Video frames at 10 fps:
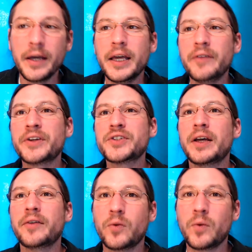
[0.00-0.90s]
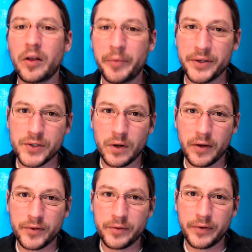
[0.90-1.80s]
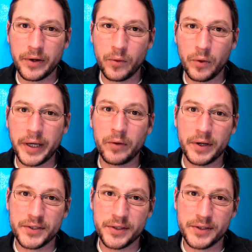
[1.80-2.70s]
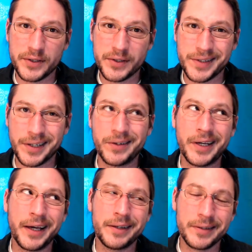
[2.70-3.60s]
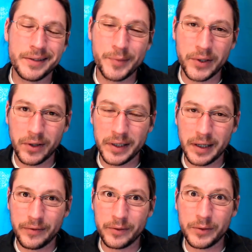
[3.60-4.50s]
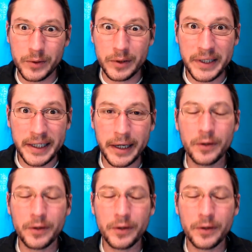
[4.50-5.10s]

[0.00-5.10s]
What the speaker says: Eventually, after a while being scruffed, a ferret will get restless because it's like, okay, this has been long enough. I really want to play now.